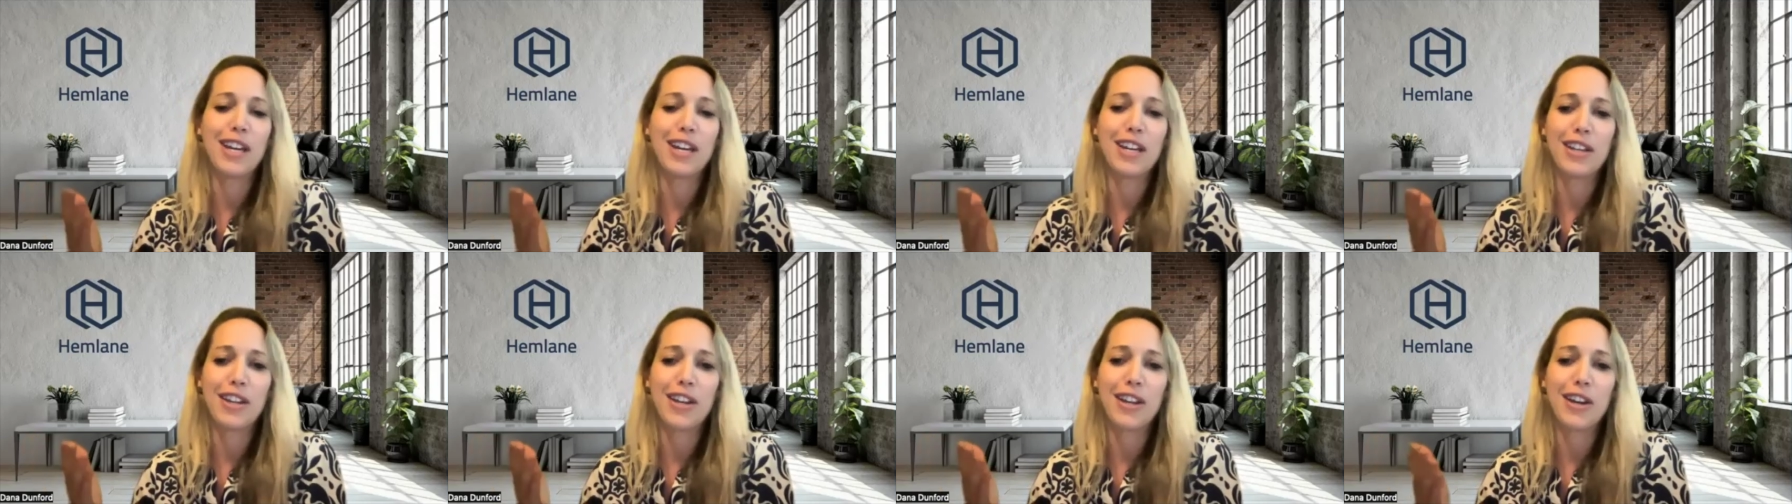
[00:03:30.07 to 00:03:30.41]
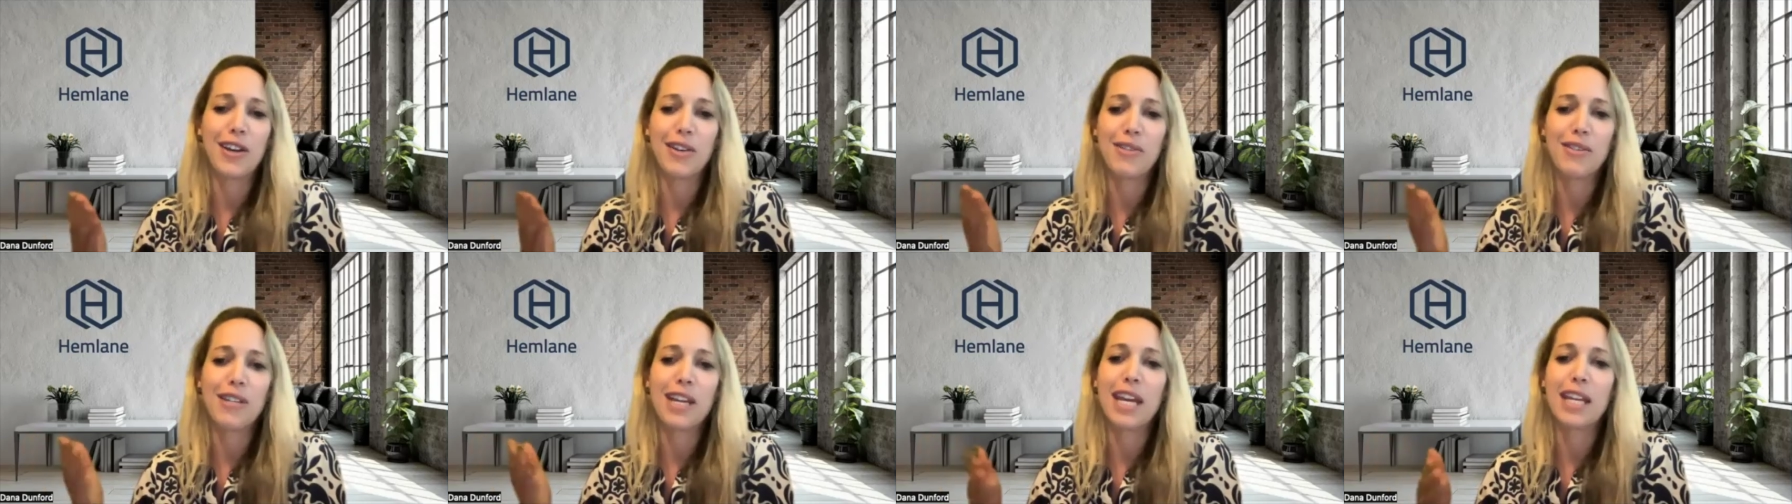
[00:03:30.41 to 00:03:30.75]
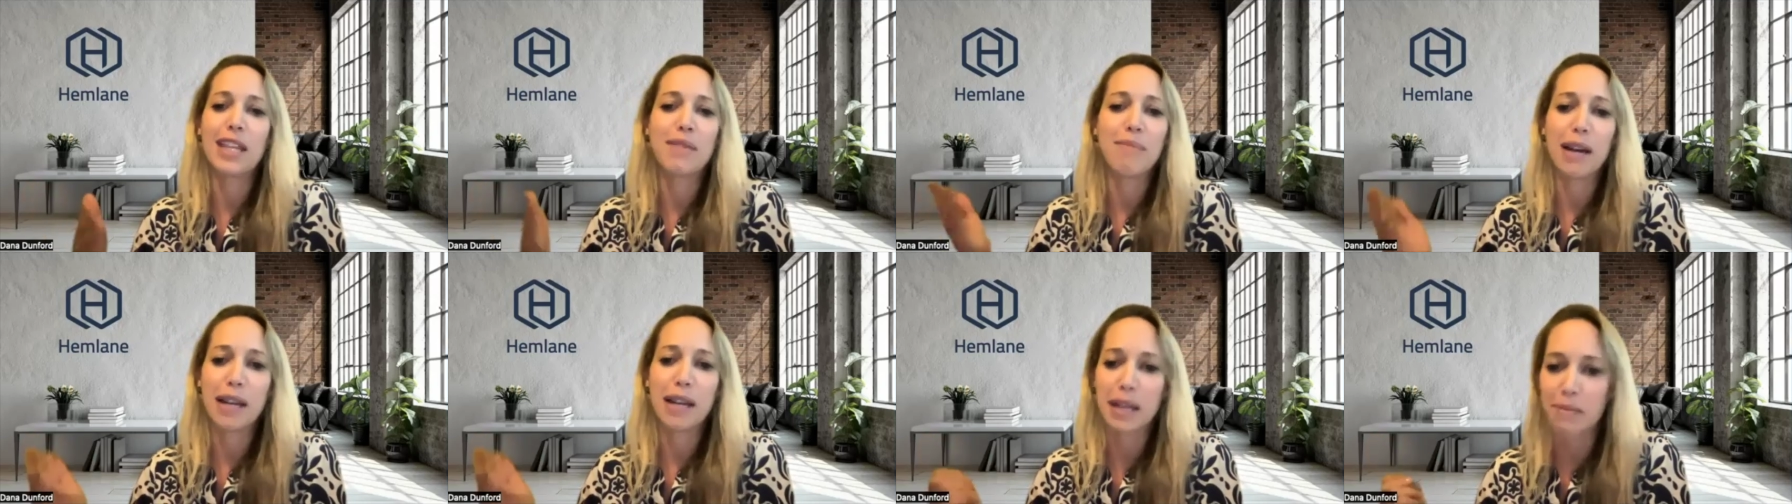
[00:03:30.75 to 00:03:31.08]
you know, take the
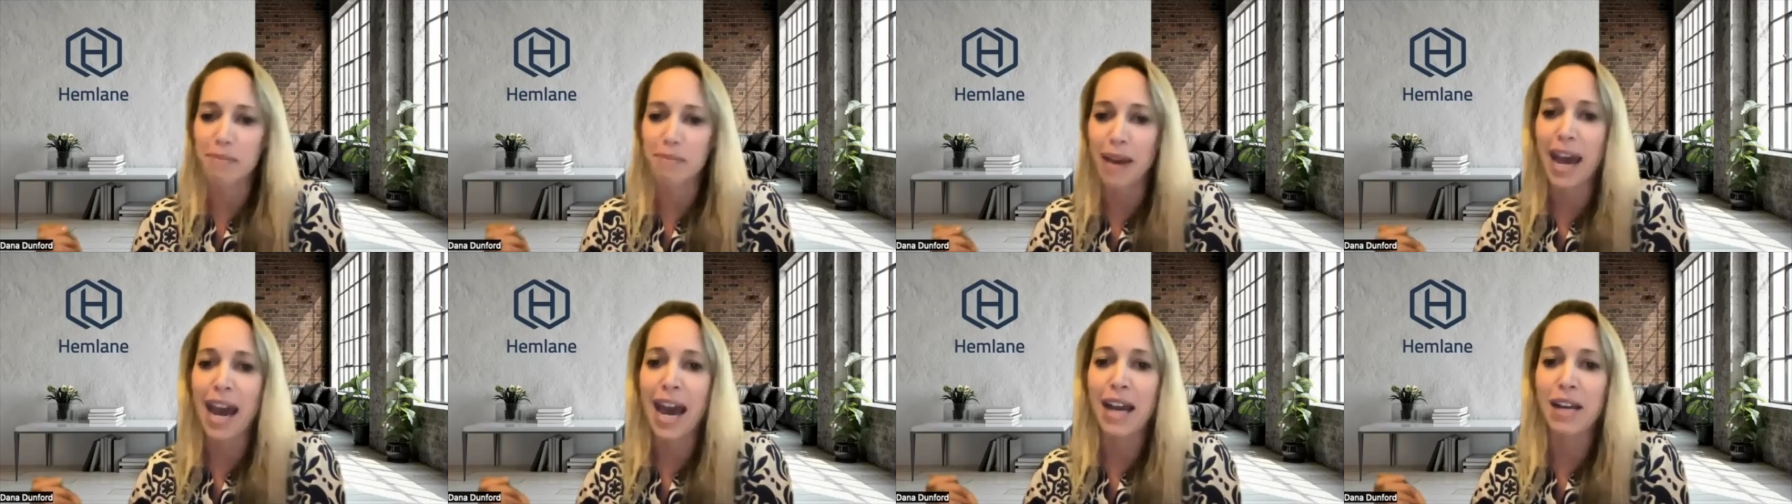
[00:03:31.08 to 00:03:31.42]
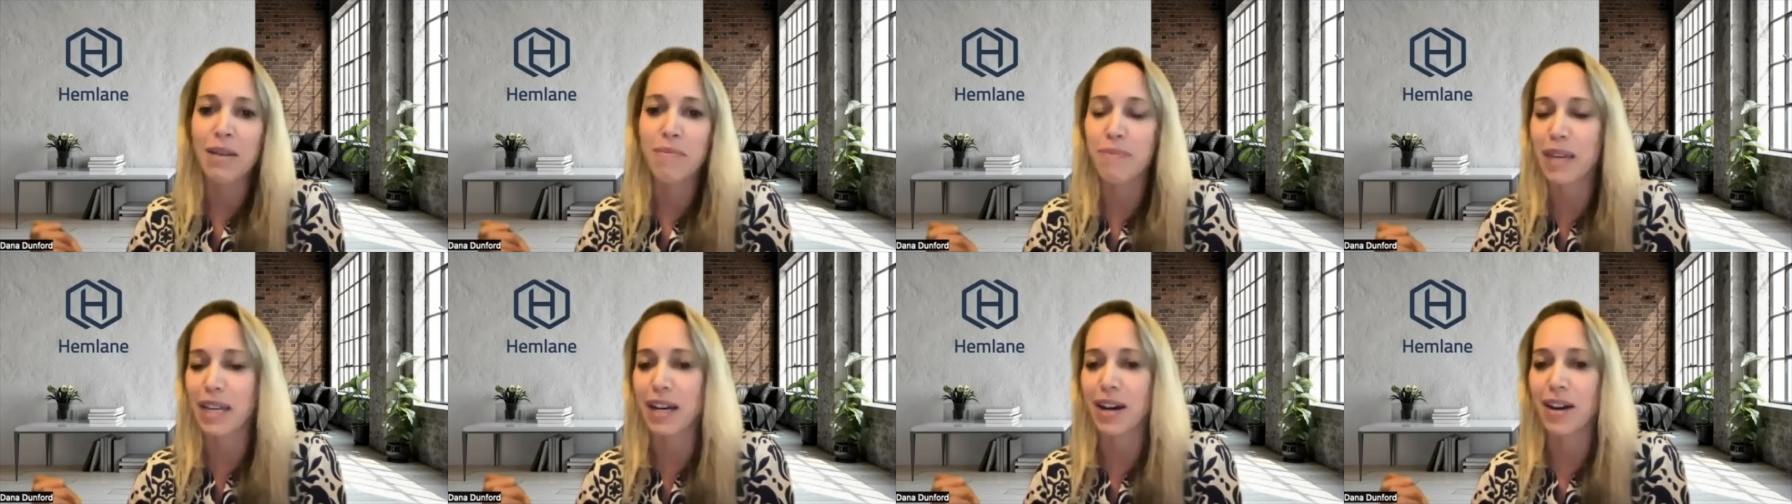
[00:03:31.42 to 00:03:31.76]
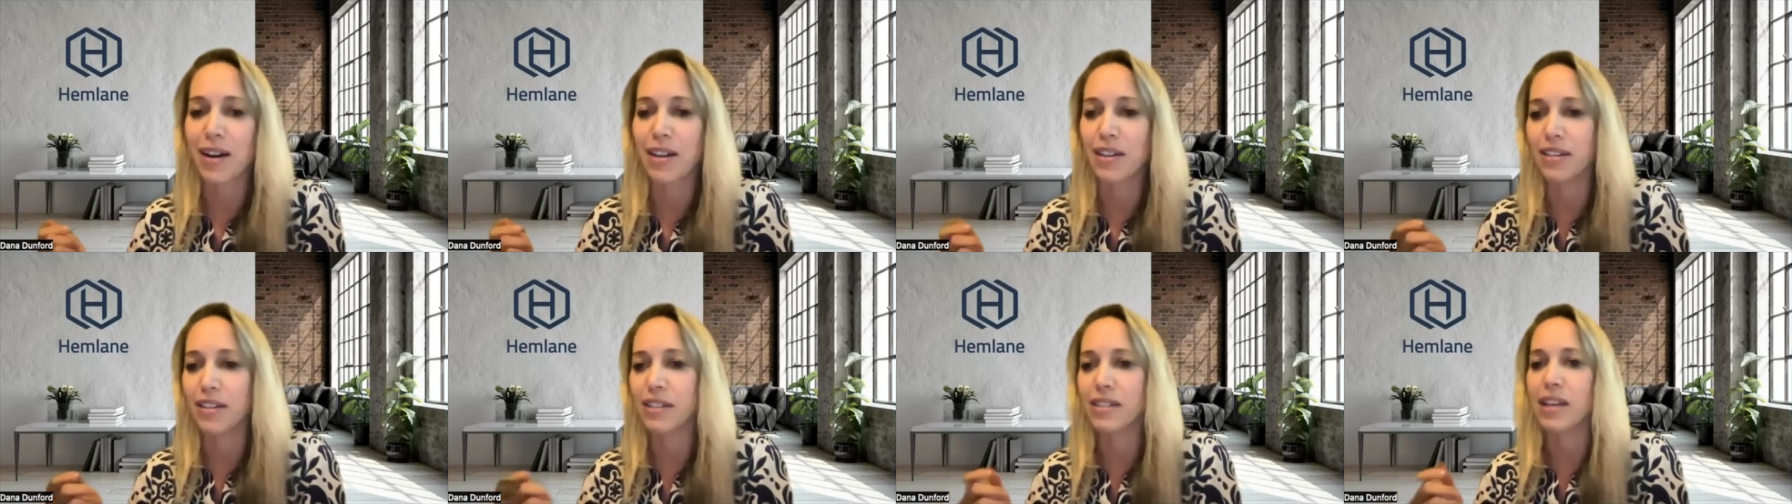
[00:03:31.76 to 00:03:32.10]
money back
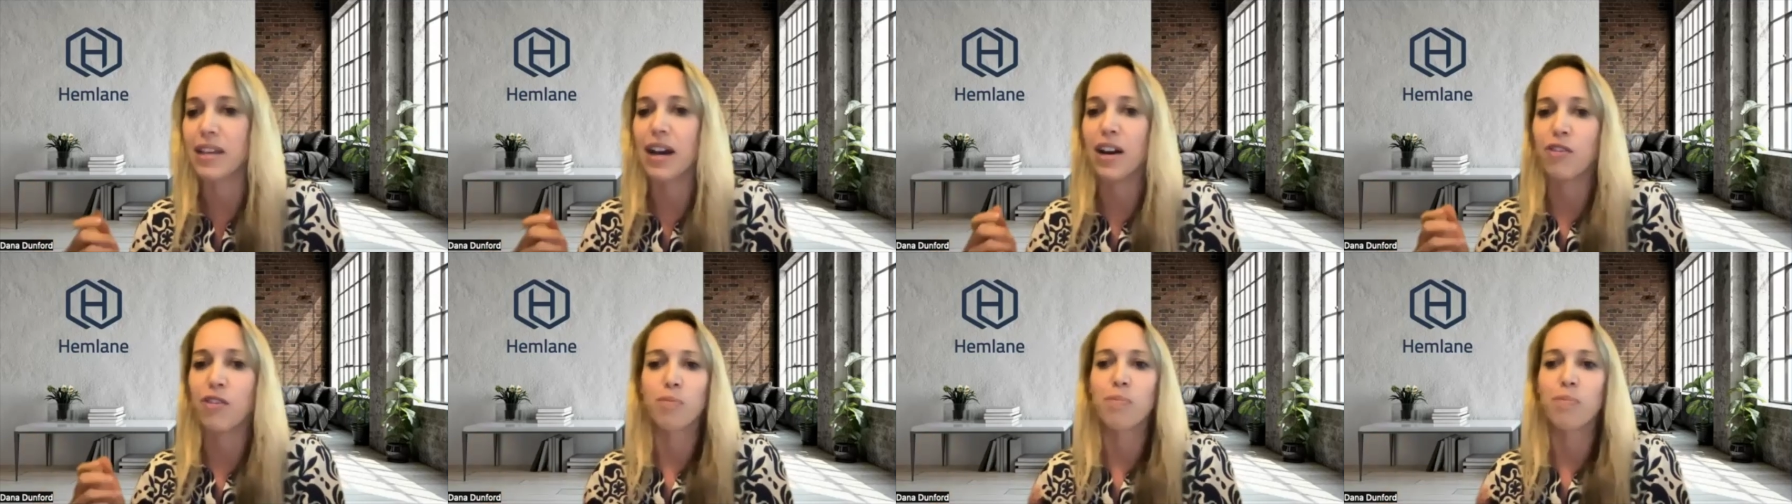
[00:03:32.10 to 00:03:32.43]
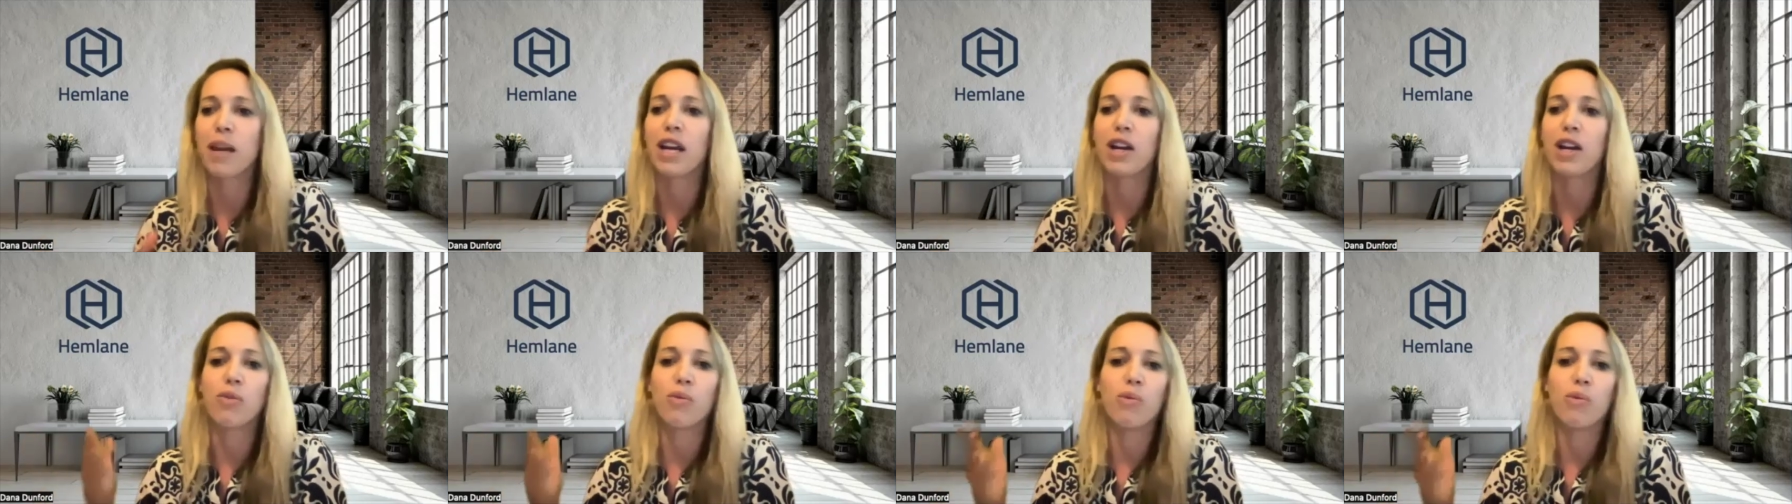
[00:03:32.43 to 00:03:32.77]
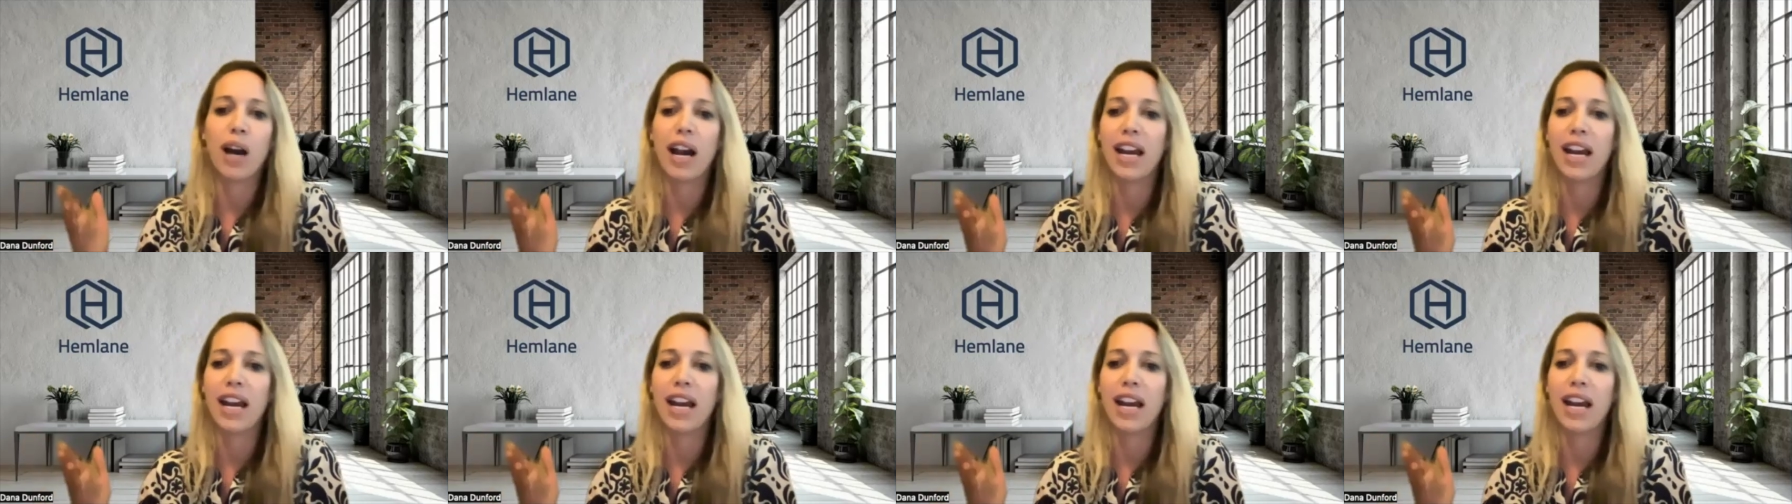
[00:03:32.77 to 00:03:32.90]
because a repair